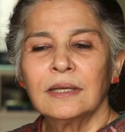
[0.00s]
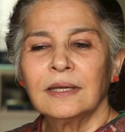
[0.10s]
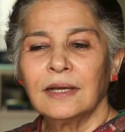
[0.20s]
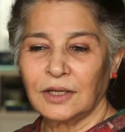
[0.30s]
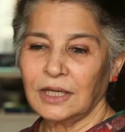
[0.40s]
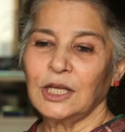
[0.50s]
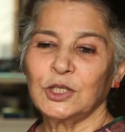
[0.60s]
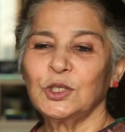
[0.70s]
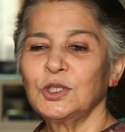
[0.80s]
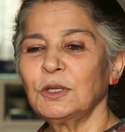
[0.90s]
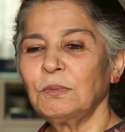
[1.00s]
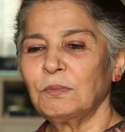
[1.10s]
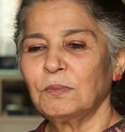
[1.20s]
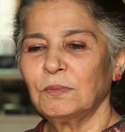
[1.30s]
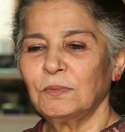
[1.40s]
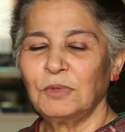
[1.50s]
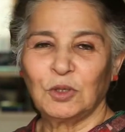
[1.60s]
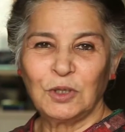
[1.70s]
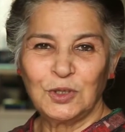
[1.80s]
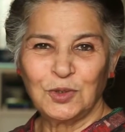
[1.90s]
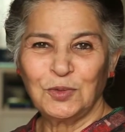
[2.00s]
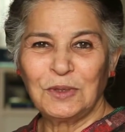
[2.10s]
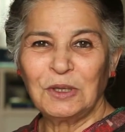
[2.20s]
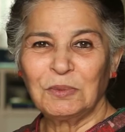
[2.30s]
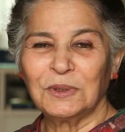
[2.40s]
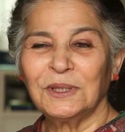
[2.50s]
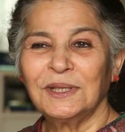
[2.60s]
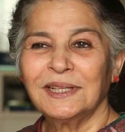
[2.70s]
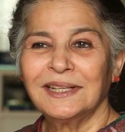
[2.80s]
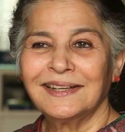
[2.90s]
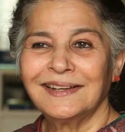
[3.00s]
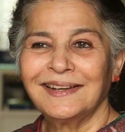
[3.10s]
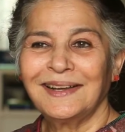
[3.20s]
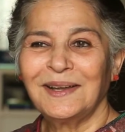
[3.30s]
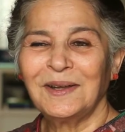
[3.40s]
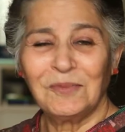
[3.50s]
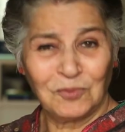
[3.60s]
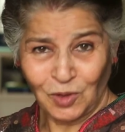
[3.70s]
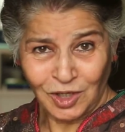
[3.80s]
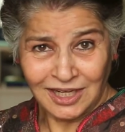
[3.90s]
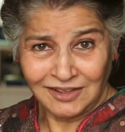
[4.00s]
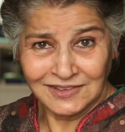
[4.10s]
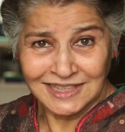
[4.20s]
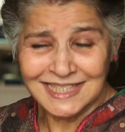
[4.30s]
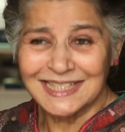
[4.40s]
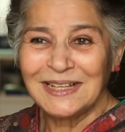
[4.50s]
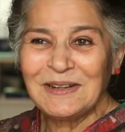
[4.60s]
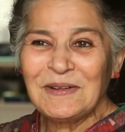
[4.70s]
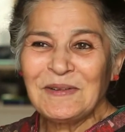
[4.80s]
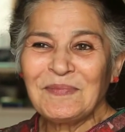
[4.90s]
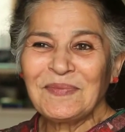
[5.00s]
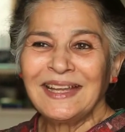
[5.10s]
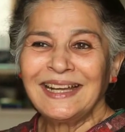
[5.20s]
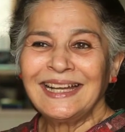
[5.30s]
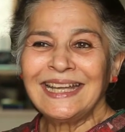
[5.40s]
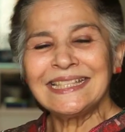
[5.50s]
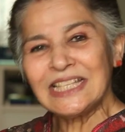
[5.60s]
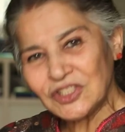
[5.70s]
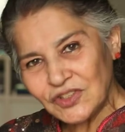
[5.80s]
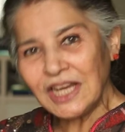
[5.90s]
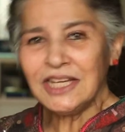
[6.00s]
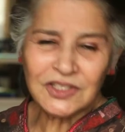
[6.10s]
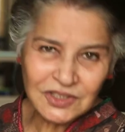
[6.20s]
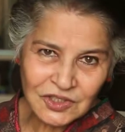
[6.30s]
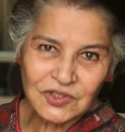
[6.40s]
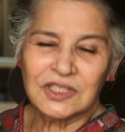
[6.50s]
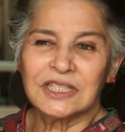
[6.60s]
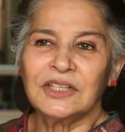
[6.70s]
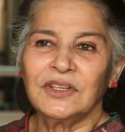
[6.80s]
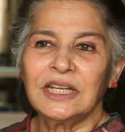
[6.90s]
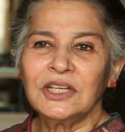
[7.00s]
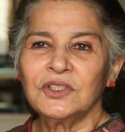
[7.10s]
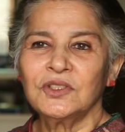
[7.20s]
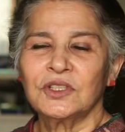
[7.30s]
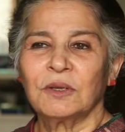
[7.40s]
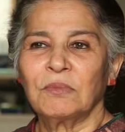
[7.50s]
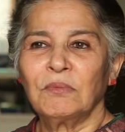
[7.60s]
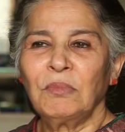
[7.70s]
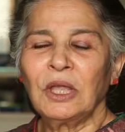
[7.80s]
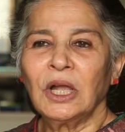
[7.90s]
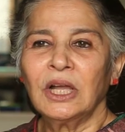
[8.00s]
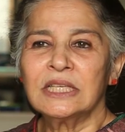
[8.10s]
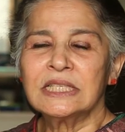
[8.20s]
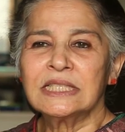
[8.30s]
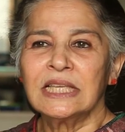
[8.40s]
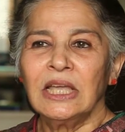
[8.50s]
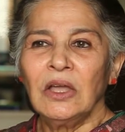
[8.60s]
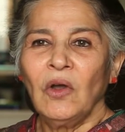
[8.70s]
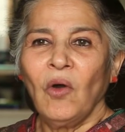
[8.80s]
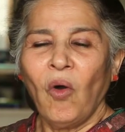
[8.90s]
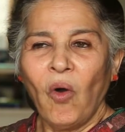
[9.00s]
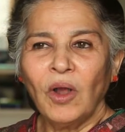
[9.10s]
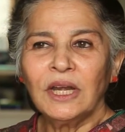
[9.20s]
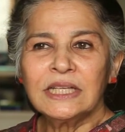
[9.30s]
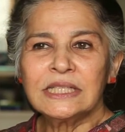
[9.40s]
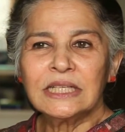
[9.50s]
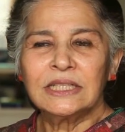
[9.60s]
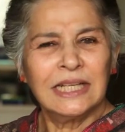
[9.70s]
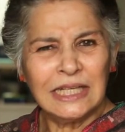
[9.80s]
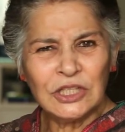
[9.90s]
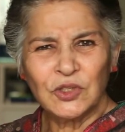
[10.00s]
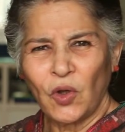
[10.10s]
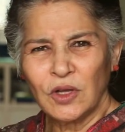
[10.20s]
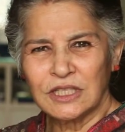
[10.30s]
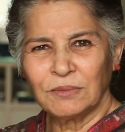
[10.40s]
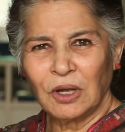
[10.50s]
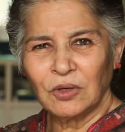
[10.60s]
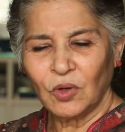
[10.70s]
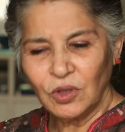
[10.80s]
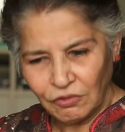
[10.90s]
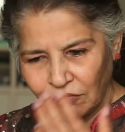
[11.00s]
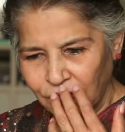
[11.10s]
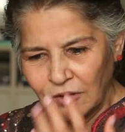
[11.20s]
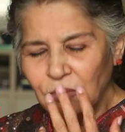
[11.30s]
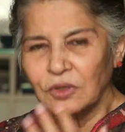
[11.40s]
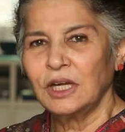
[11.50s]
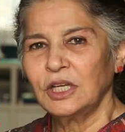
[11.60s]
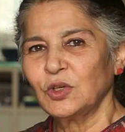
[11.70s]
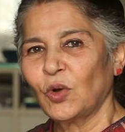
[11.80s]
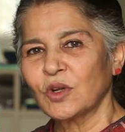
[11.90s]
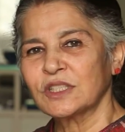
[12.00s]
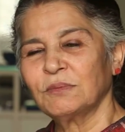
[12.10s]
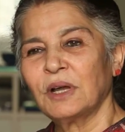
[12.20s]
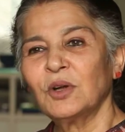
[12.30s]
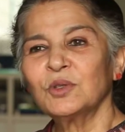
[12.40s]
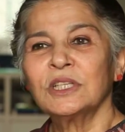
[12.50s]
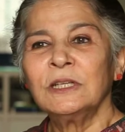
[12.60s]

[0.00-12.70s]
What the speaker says: a relationship between two people, not lovers. It's a strange and interesting relationship because all it really talks about, all the film really talks about,